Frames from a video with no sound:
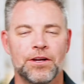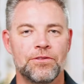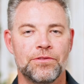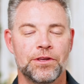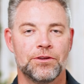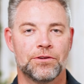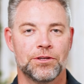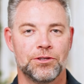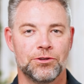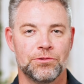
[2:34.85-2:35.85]
Another thing you
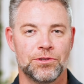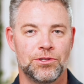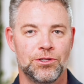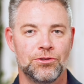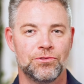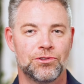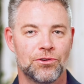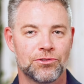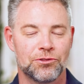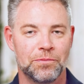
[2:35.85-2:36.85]
can do is use
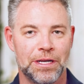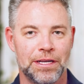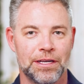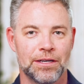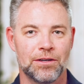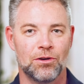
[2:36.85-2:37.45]
social media